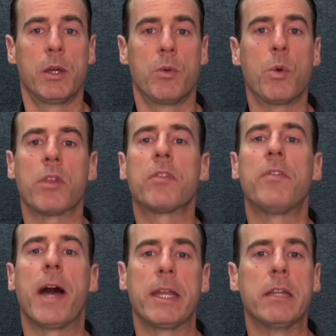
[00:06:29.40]
worth
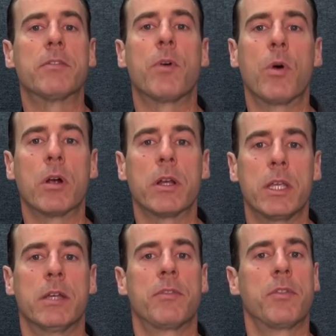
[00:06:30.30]
fighting for
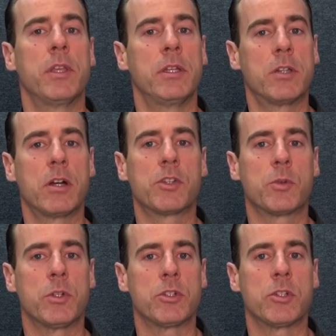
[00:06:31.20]
if the tongue
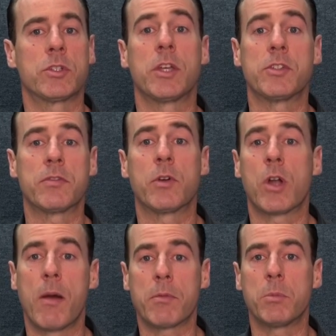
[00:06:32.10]
switch just doesn't feel
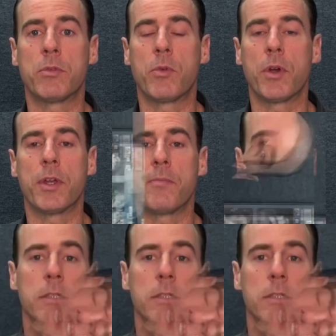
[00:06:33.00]
comfortable for you.